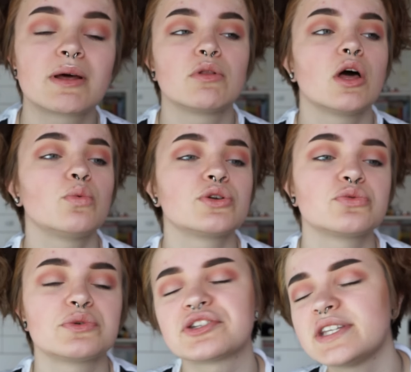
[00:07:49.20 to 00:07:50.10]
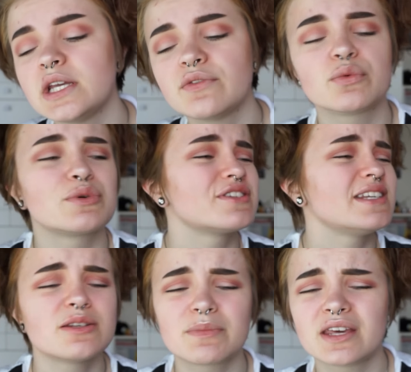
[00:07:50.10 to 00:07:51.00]
Comment down below what you want to see, if you want to
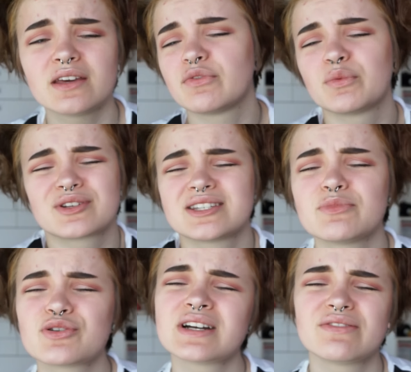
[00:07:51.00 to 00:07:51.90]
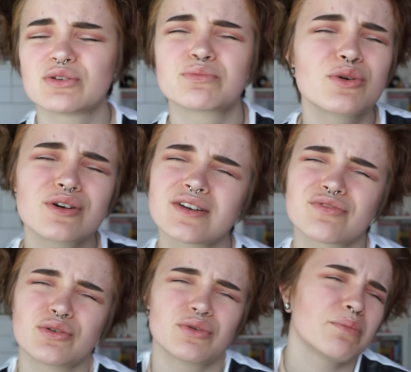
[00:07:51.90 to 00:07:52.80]
see something, if you want to see more, if you're bored,
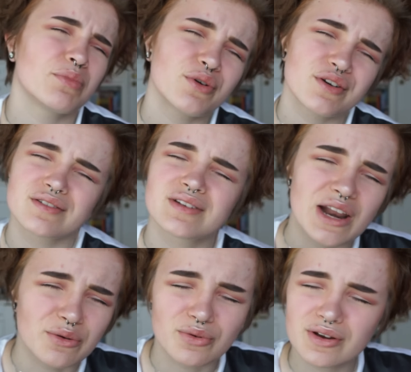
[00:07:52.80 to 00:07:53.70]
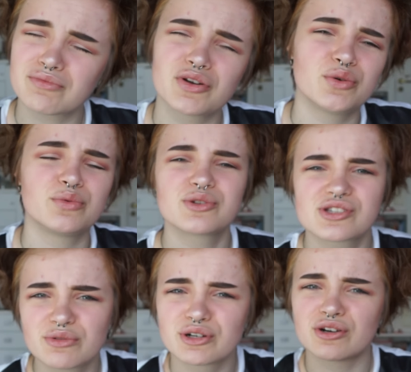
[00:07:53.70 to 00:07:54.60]
if you're not bored. I don't know
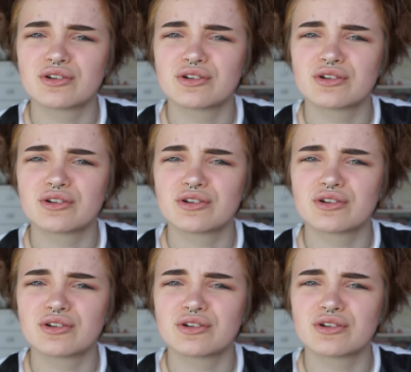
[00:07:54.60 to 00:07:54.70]
what's going